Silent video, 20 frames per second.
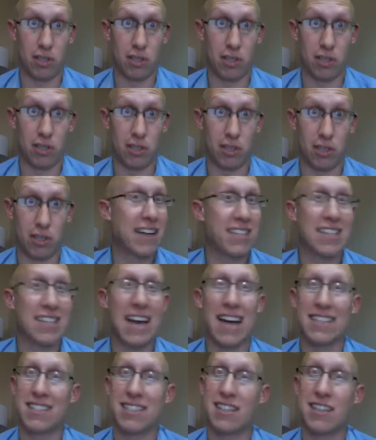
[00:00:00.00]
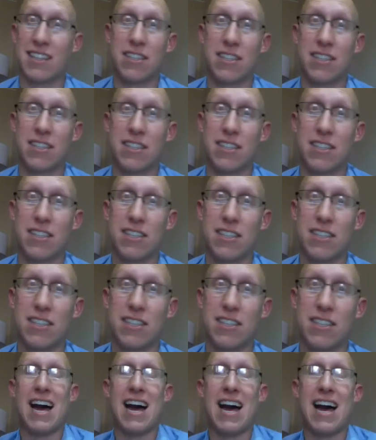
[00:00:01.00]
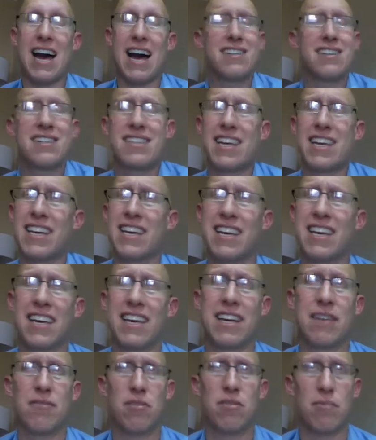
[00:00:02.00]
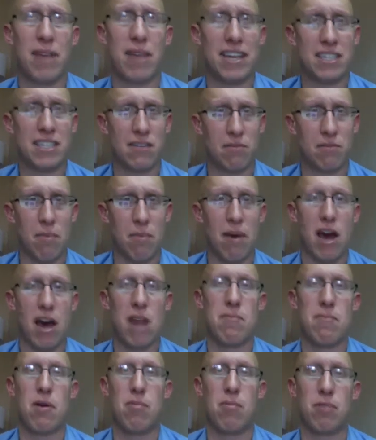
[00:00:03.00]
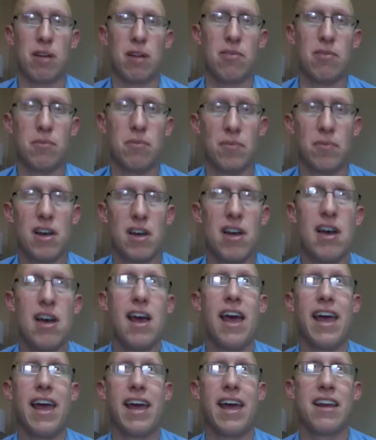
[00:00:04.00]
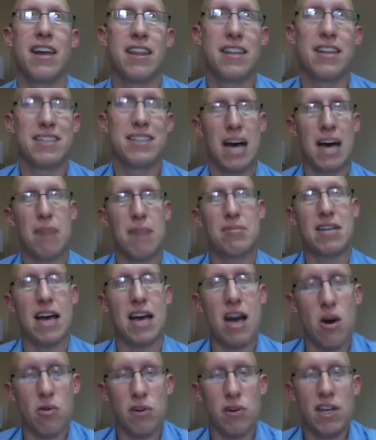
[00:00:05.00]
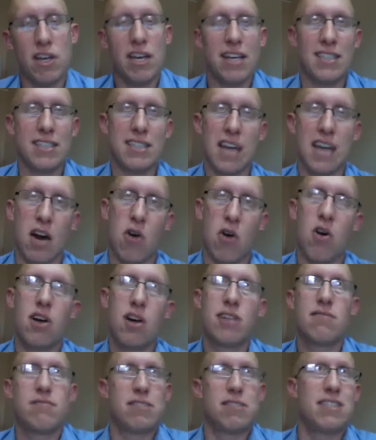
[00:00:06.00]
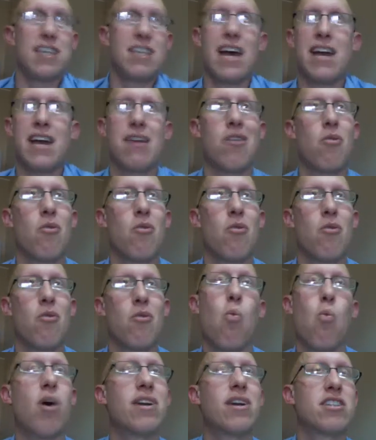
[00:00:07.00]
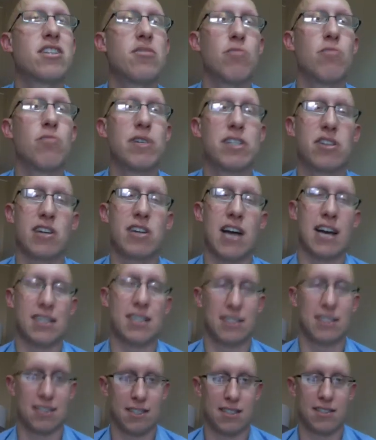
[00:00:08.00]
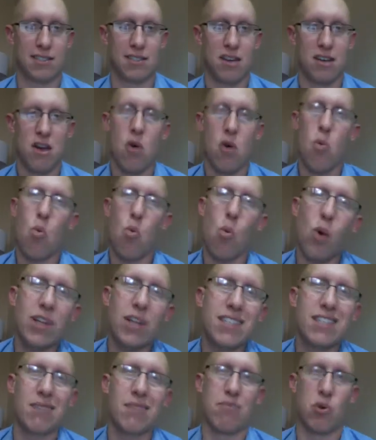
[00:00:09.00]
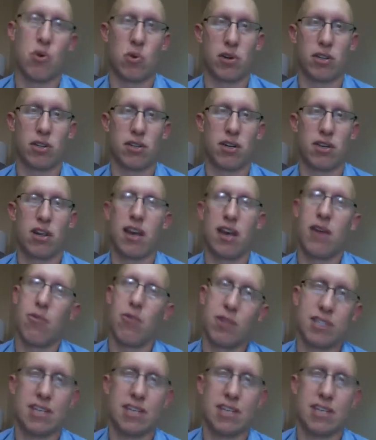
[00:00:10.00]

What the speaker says: Your mind is constantly doing these things, constantly taking in information from bottom-up level, and the top-down is now deciding what should reach your consciousness, what's important and what's